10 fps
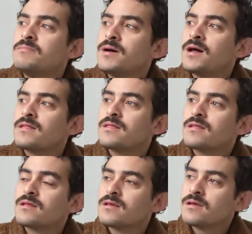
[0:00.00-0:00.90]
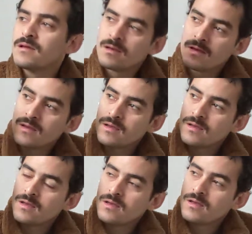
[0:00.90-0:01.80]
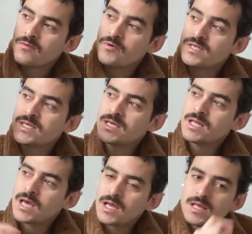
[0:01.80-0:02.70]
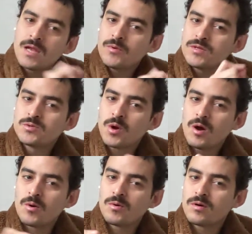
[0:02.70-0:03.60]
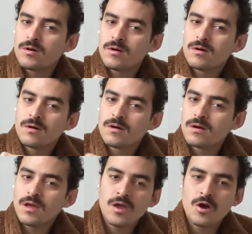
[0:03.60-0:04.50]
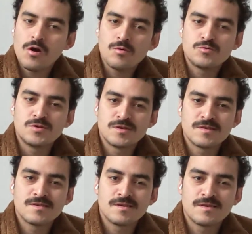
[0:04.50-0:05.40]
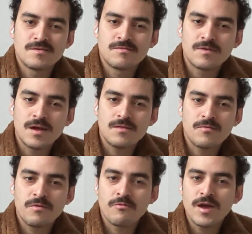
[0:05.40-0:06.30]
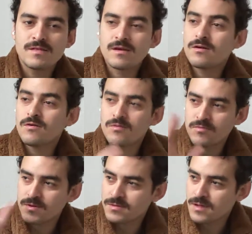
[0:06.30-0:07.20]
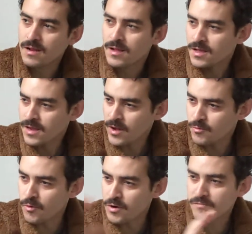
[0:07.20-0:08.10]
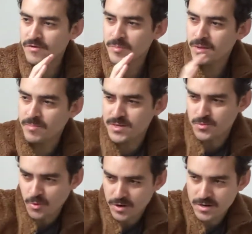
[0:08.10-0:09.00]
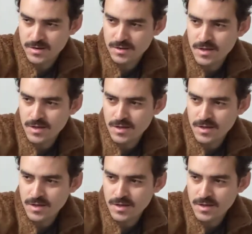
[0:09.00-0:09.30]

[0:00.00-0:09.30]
But we see that and we draw in code, right? We write the code, we say, can you work for me, please work?